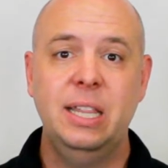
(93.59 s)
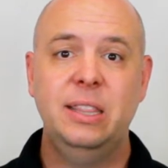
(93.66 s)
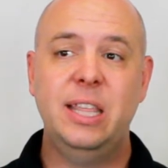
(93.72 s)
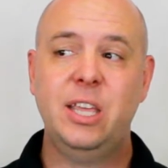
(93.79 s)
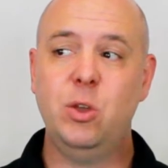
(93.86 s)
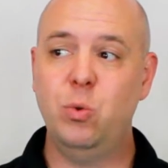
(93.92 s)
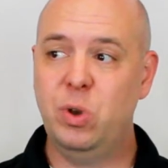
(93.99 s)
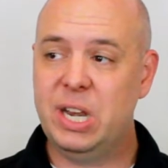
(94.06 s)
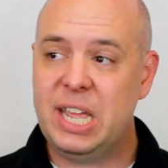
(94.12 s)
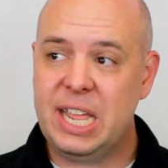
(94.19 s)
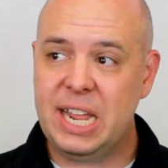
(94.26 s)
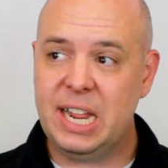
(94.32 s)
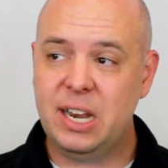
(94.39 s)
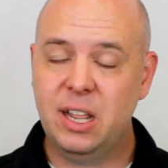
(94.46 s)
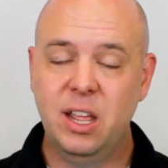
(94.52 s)
that you
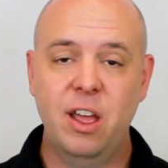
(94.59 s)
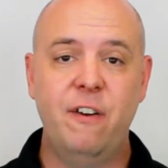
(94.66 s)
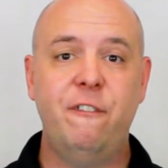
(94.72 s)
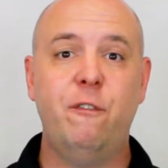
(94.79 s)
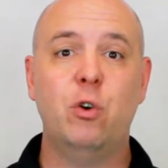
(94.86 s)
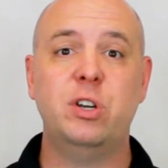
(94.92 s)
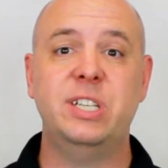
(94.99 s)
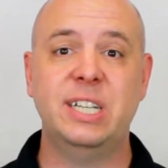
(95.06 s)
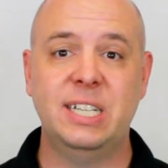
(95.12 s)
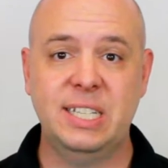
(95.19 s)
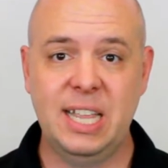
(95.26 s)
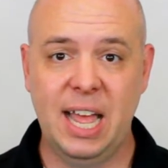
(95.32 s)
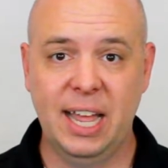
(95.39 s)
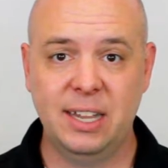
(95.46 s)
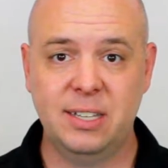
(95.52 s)
need for
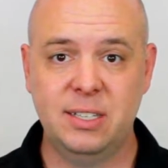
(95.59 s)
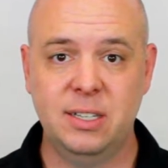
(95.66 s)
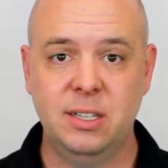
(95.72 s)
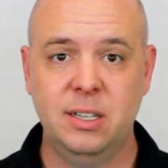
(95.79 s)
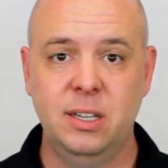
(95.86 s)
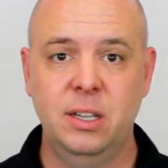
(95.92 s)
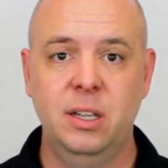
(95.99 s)
success.